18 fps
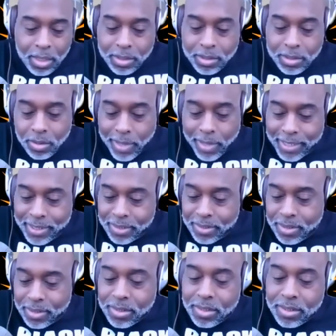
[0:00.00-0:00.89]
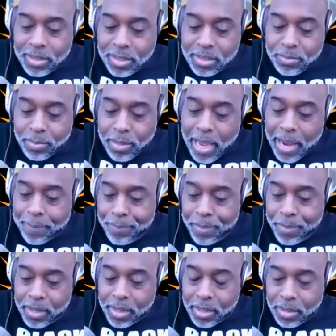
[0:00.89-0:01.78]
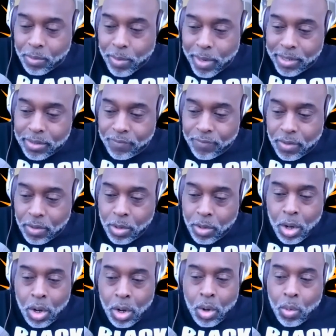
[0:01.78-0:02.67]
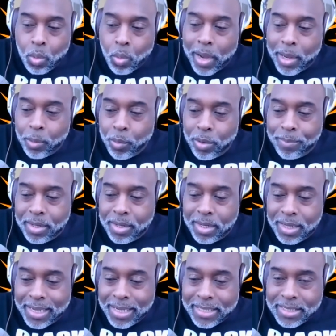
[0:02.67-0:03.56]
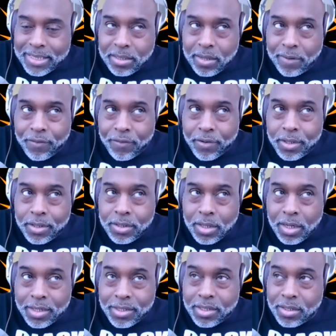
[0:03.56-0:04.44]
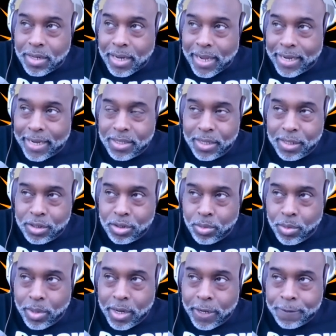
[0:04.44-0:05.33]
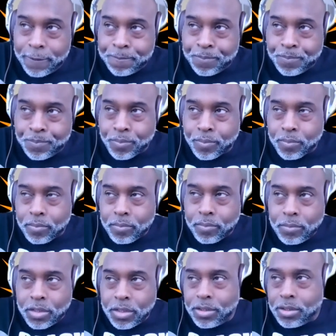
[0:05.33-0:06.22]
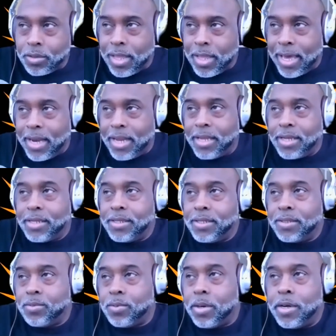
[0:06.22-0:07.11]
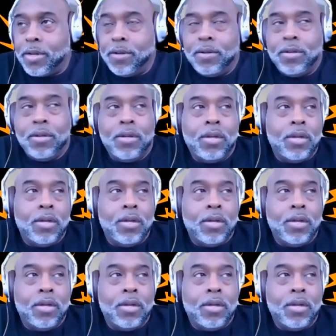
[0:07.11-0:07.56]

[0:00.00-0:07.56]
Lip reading: And so 1866, Black men get the right to vote. White women didn't get suffrage until 1920. So that is what,